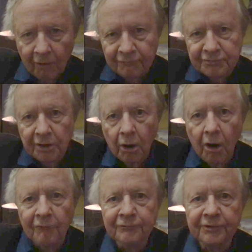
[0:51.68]
of the
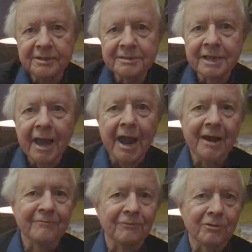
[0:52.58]
office
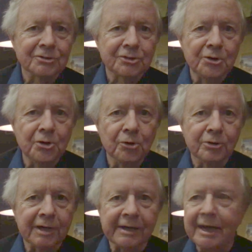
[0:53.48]
and was
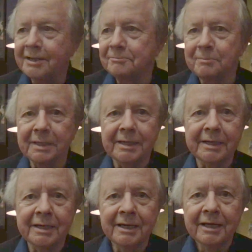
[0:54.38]
looking at me,